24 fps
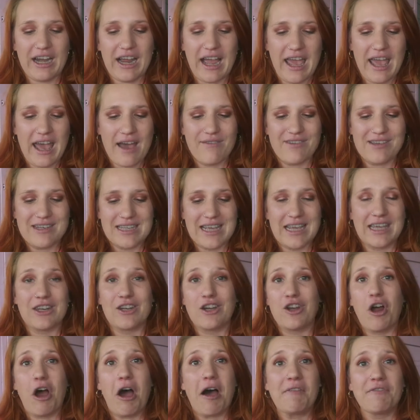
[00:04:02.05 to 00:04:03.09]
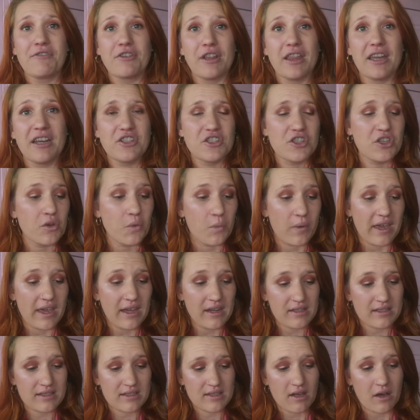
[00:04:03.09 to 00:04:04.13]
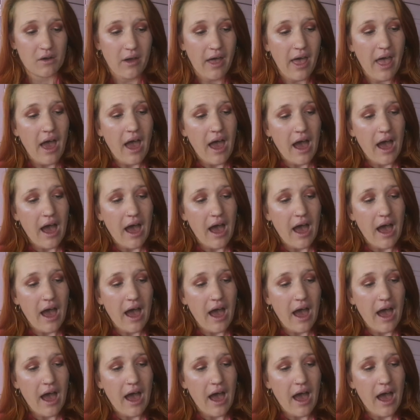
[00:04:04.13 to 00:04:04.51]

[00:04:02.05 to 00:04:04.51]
I haven't taken it off for like 2 weeks, so